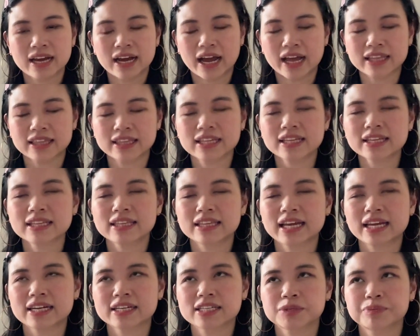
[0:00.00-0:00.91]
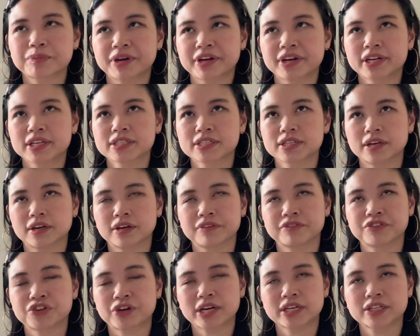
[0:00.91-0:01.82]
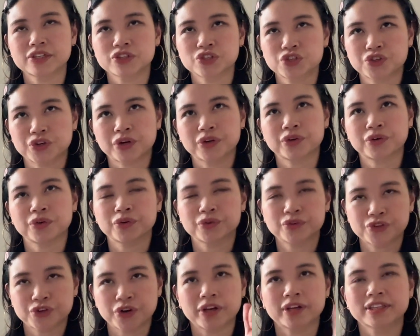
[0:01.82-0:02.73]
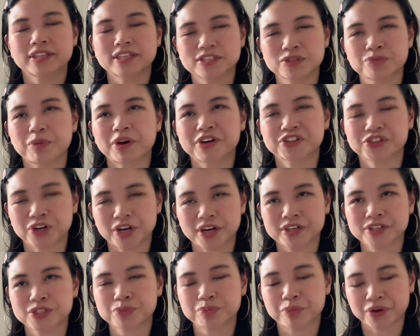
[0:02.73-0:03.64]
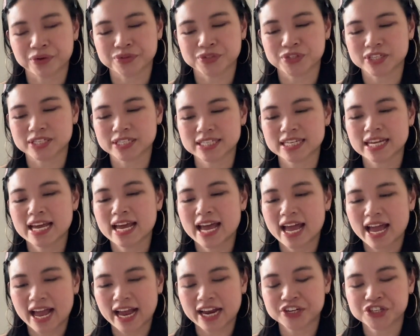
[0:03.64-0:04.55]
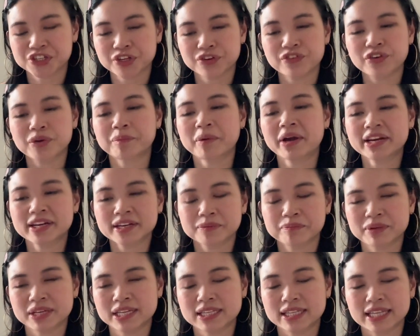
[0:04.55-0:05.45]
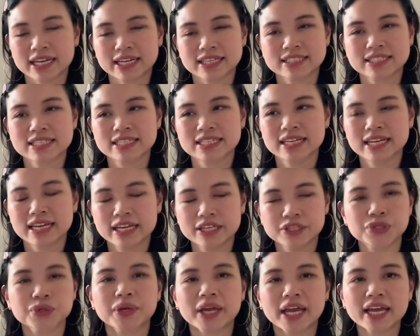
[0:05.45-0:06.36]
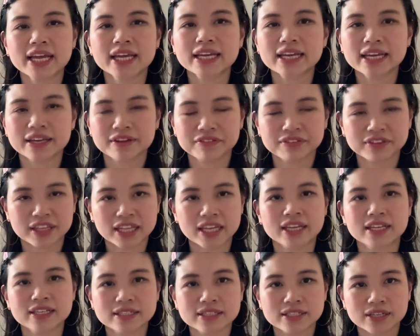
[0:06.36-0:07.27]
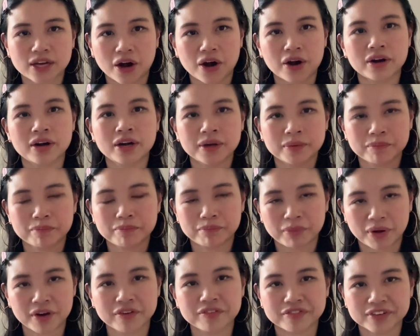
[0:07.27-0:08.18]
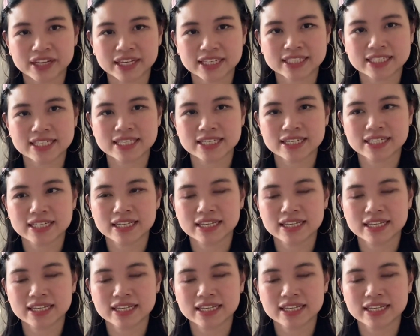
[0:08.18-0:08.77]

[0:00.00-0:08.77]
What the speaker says: I think that experience of trying to struggle drawing these martial arts poses actually reminded me that it's okay if things aren't perfect.